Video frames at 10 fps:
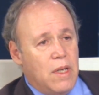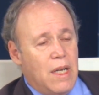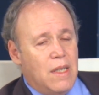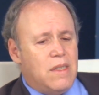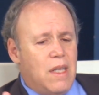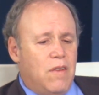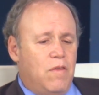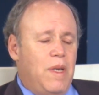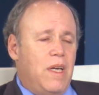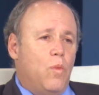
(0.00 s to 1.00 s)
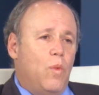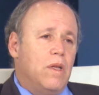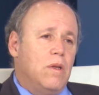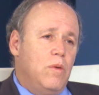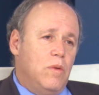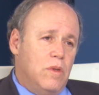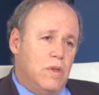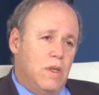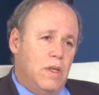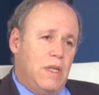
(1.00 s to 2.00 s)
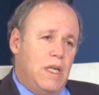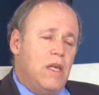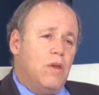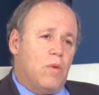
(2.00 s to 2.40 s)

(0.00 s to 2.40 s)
instead of being win-lose, either